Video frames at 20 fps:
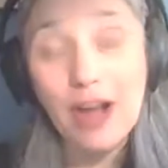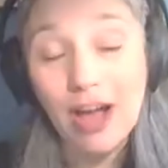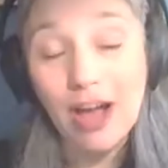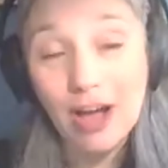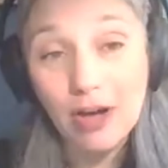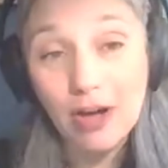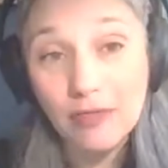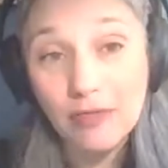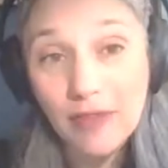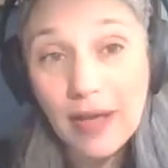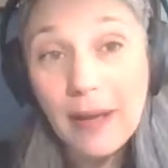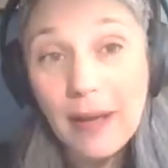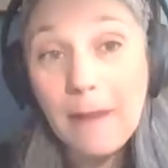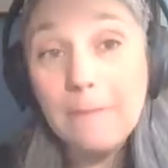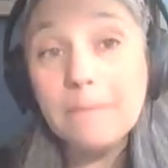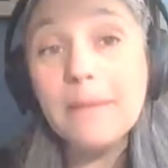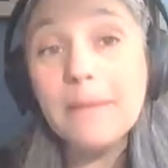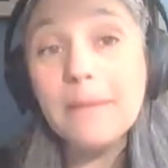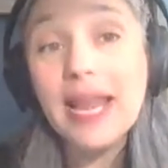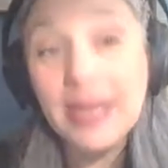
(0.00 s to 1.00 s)
of
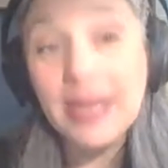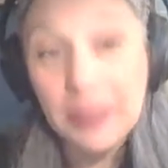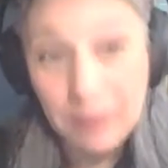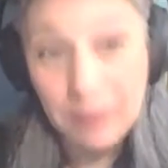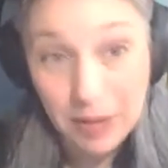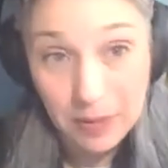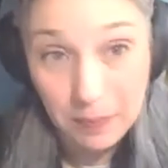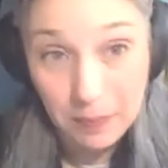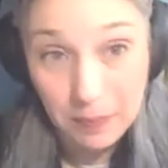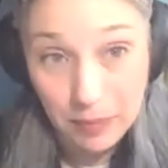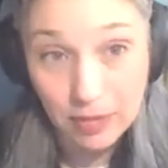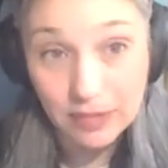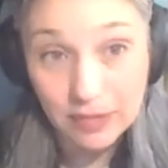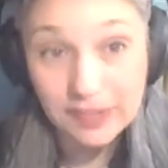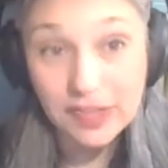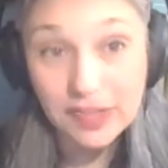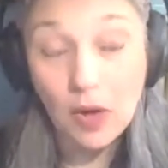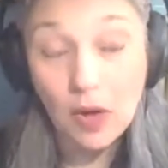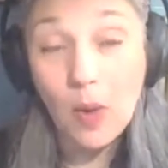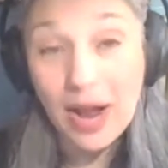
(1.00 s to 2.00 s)
many
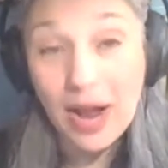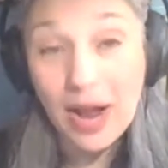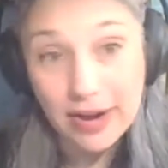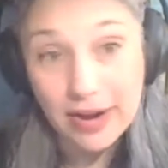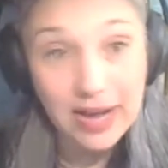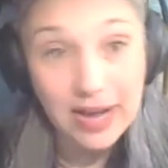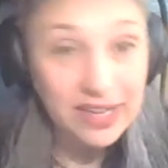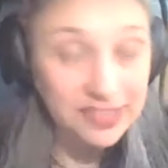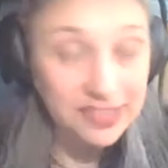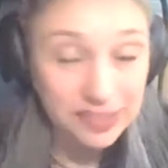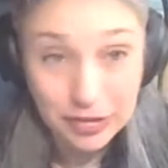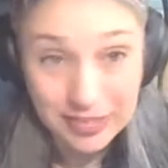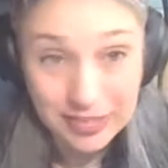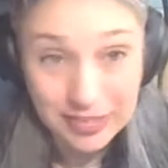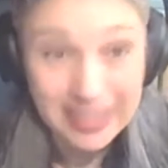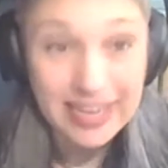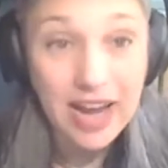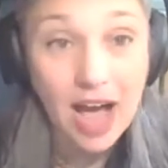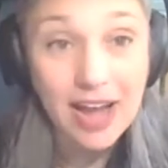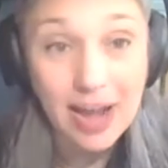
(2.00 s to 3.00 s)
people's awareness,
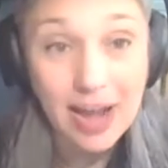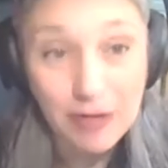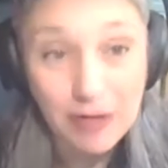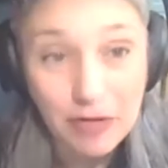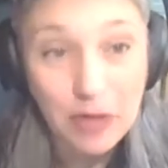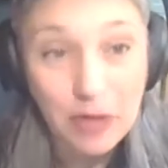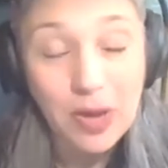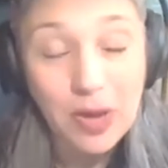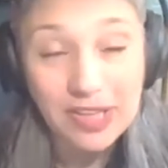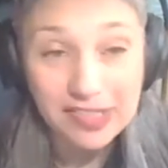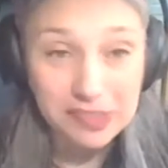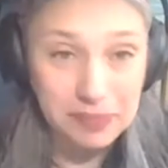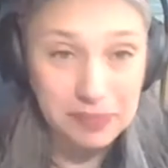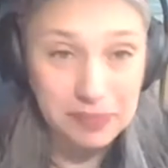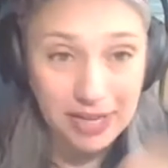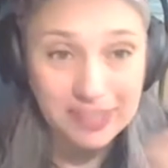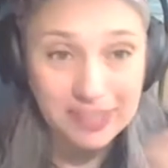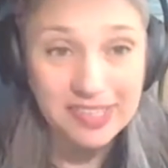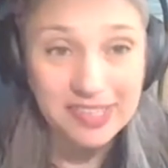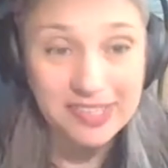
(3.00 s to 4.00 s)
certainly not everyone's,
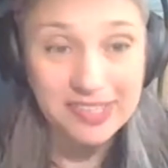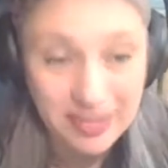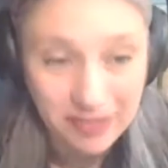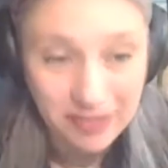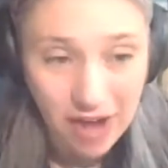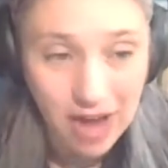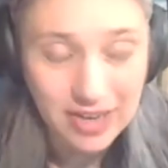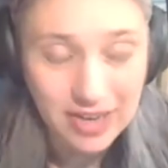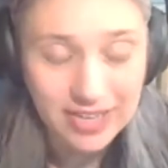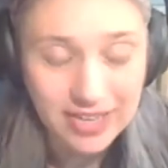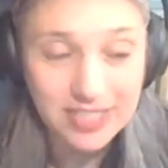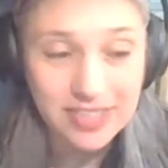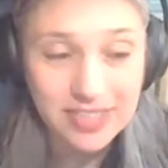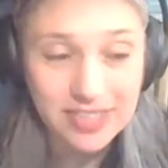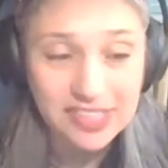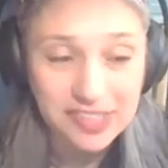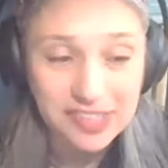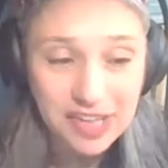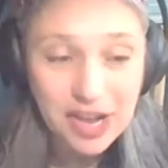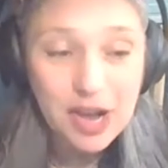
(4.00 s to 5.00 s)
because as I've gotten into
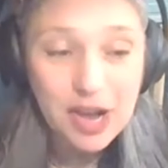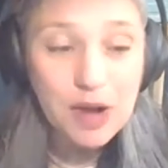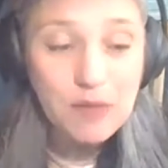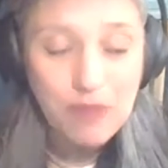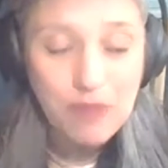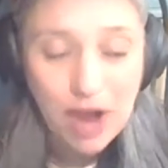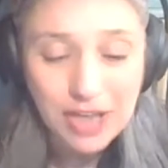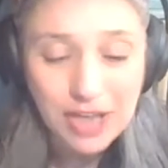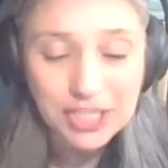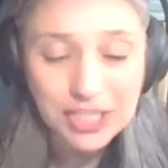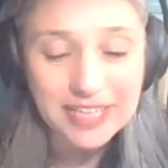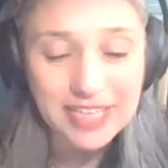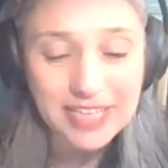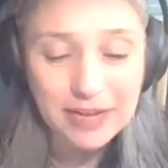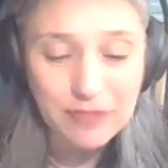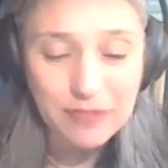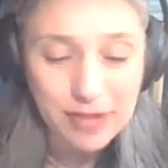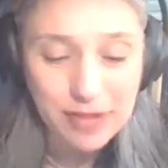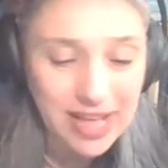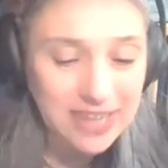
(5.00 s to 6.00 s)
this project,
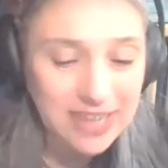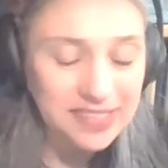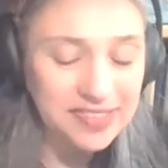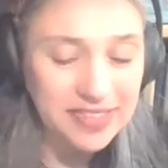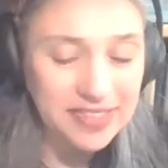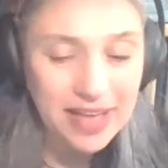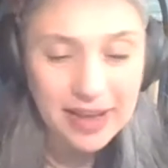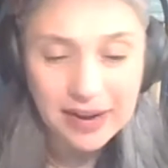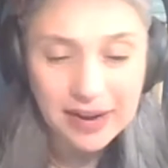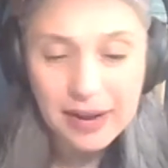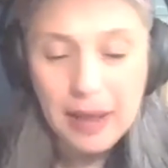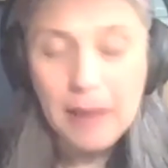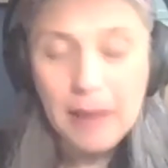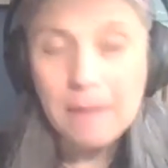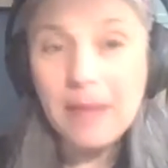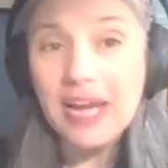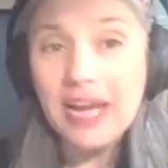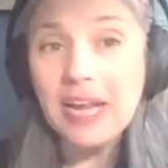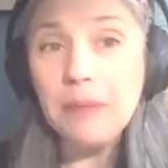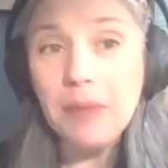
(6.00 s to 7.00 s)
I've realized that
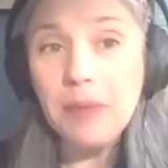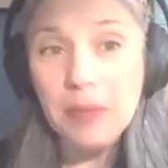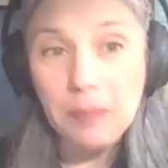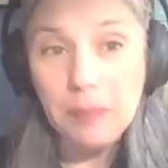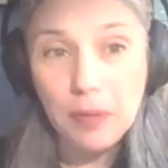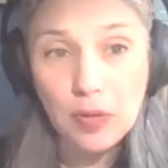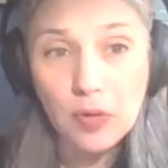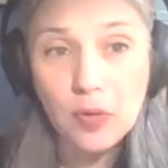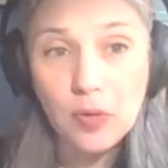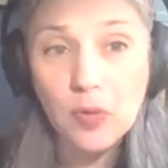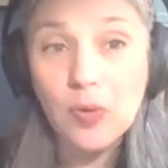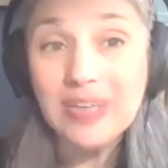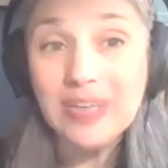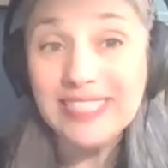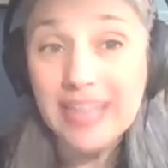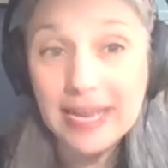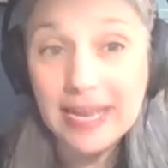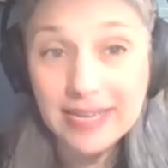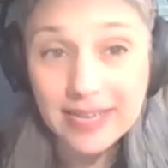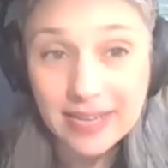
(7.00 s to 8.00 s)
many people who
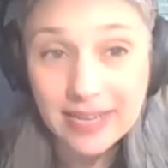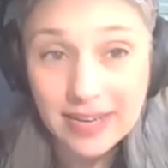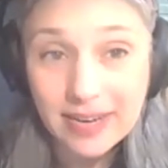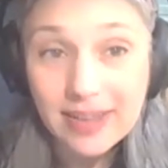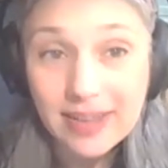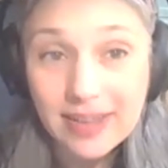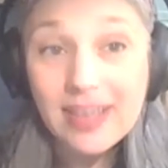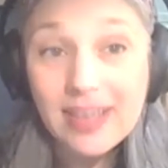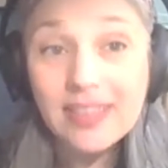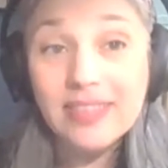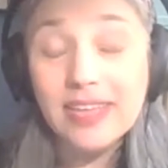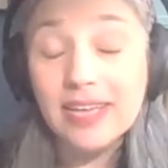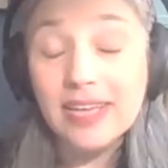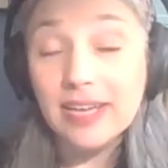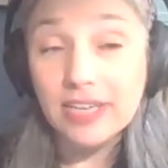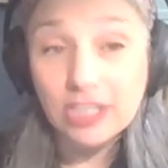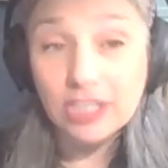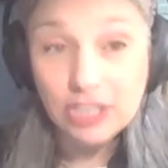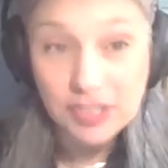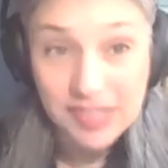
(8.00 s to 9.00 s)
attended the
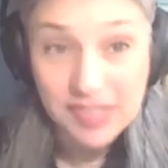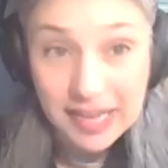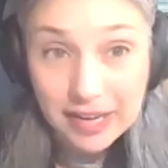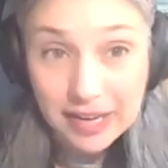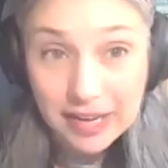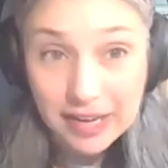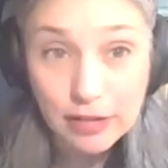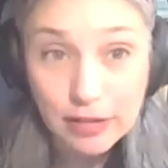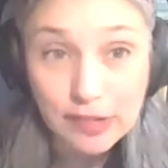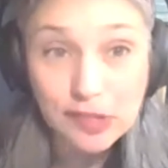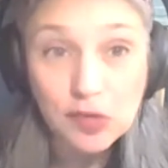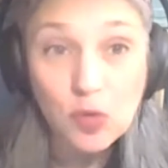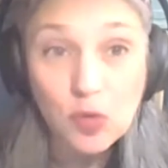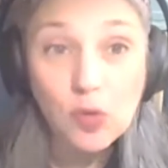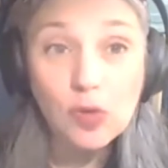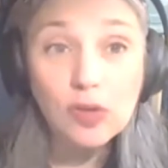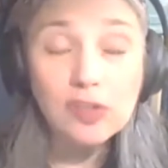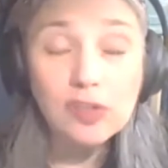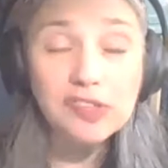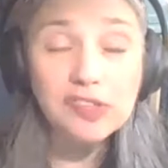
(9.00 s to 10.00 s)
Yiddish secular
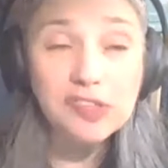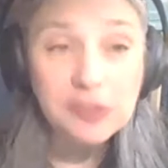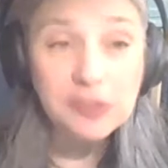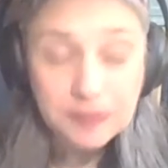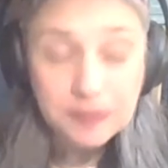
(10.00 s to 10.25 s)
schools